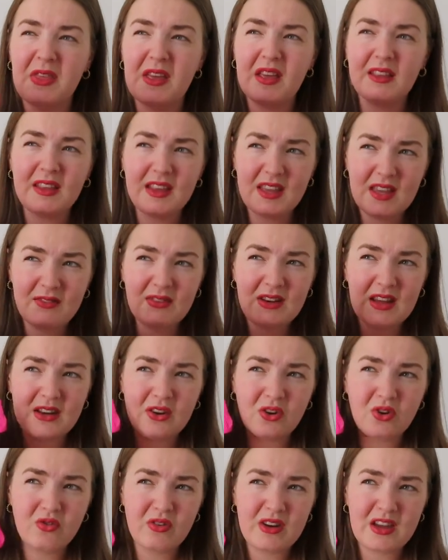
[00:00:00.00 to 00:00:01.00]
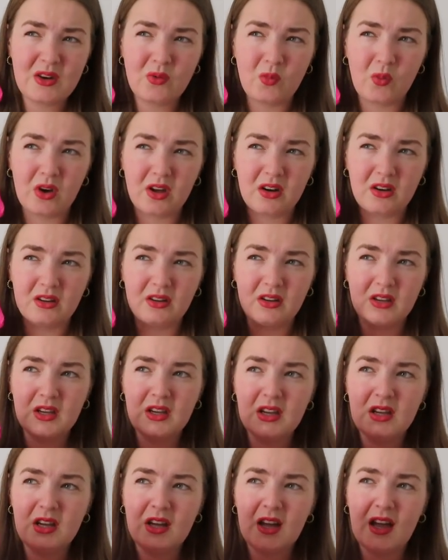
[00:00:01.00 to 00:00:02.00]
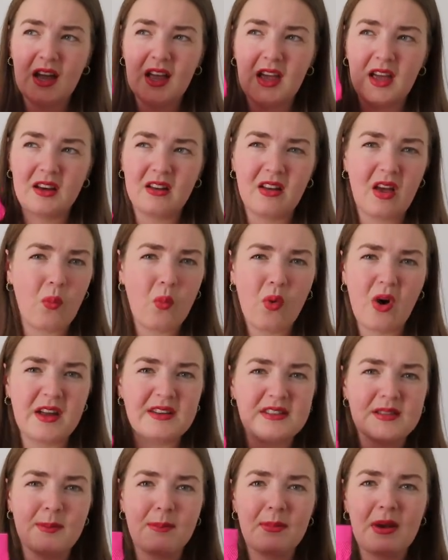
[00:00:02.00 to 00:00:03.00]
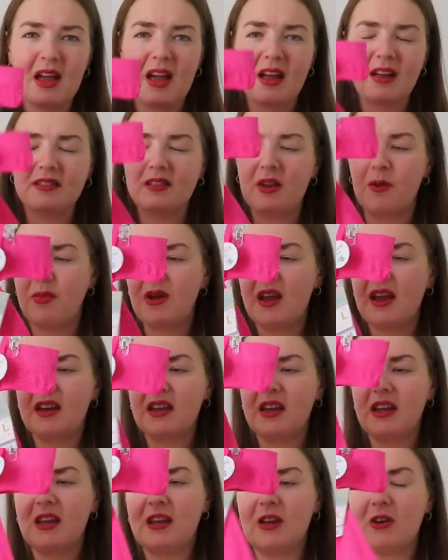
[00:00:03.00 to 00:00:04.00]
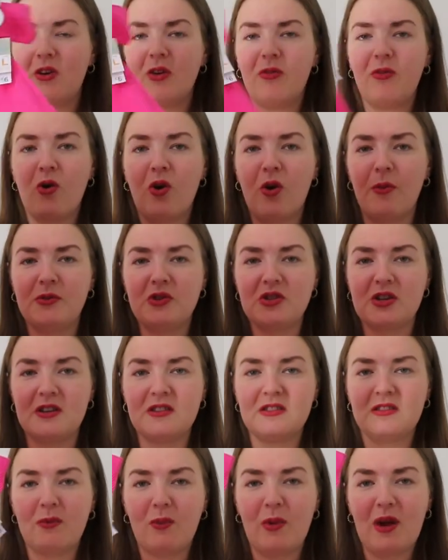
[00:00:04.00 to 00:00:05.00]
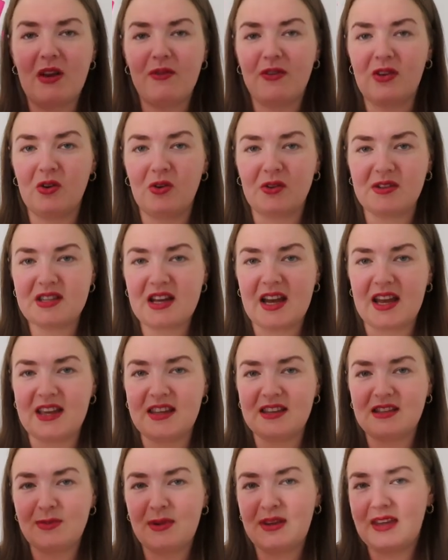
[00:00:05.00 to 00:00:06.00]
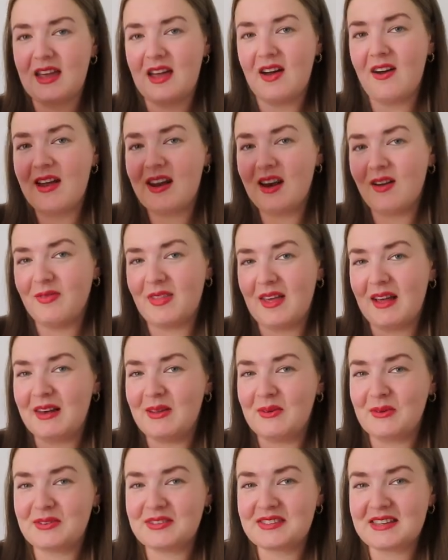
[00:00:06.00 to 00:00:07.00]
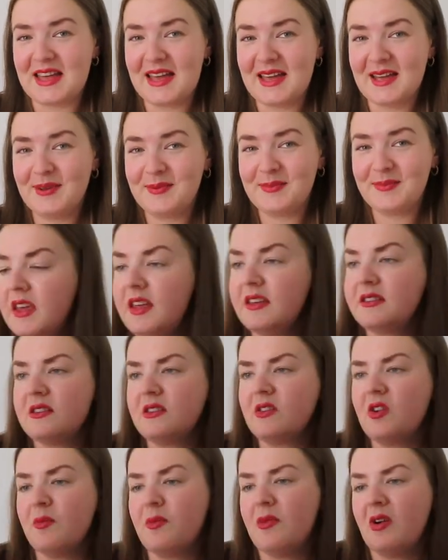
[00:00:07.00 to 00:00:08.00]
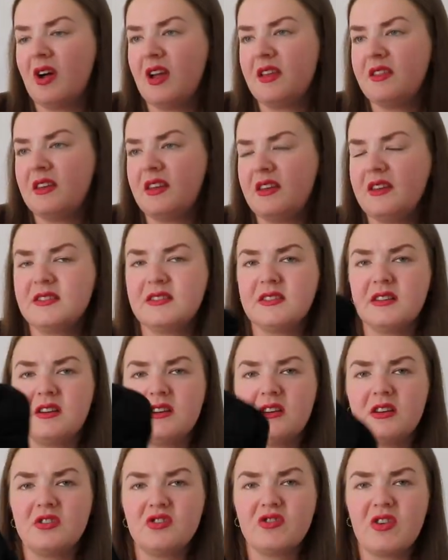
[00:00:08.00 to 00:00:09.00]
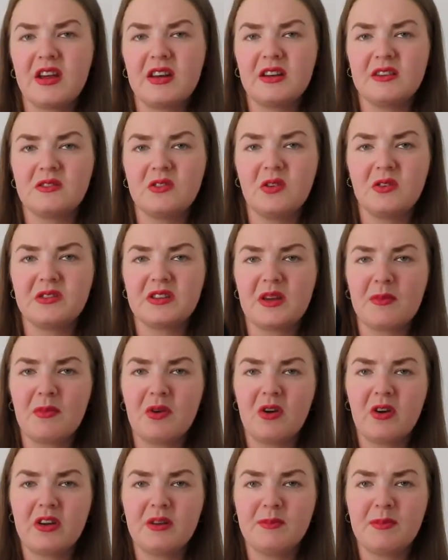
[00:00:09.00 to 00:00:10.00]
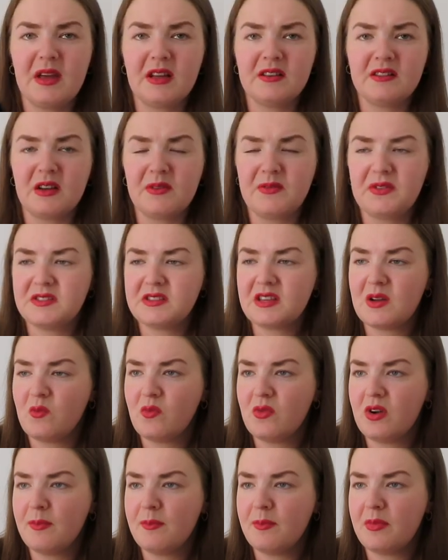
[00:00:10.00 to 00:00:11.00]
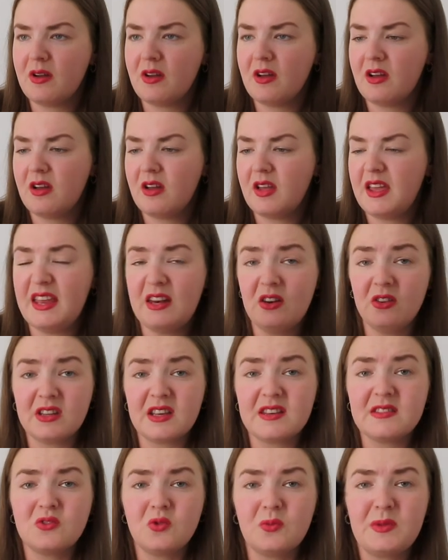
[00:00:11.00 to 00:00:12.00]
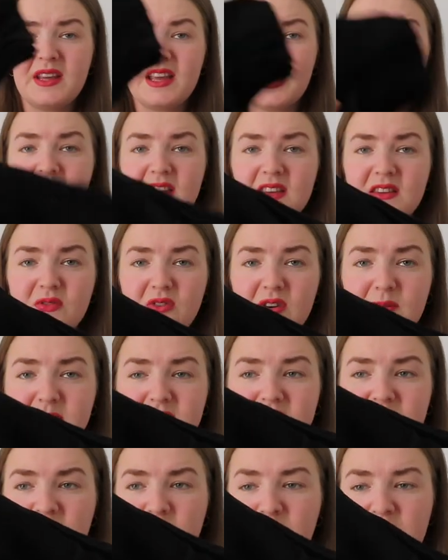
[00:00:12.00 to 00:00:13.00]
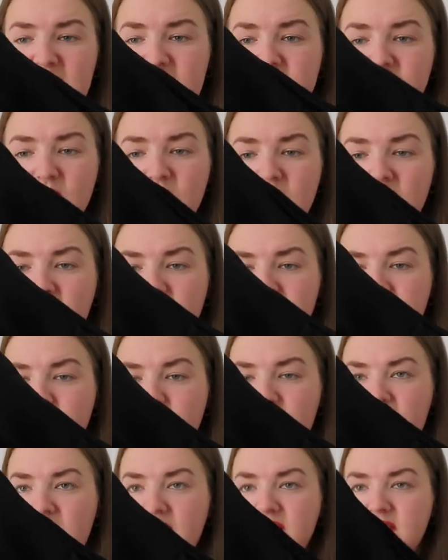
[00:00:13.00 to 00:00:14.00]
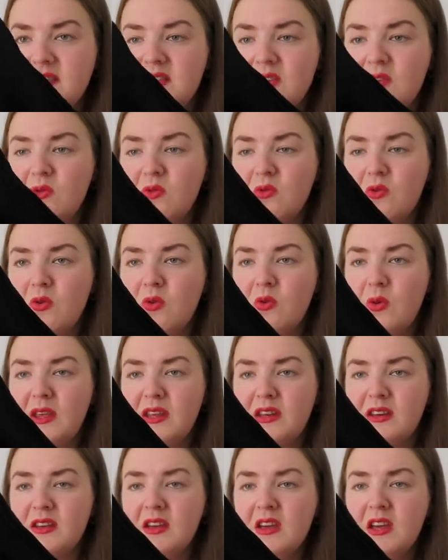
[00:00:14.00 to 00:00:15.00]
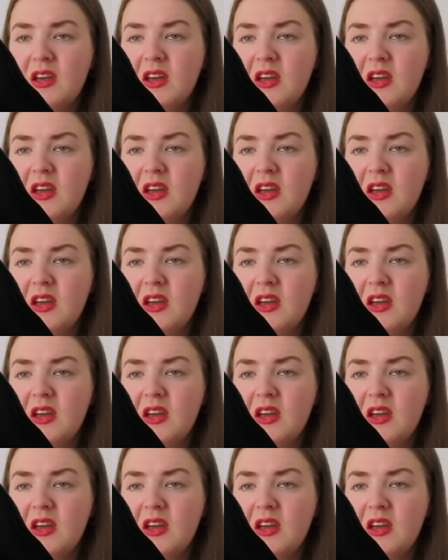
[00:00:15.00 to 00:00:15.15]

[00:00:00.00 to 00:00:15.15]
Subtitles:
think they even had a green one, and like white and black, so plenty of options, whatever your taste. But yeah, I love that little set. These are not mine, these are trainer socks that Martin picked up for someone, but he does normally get these for himself, but he's got loads of pairs still all in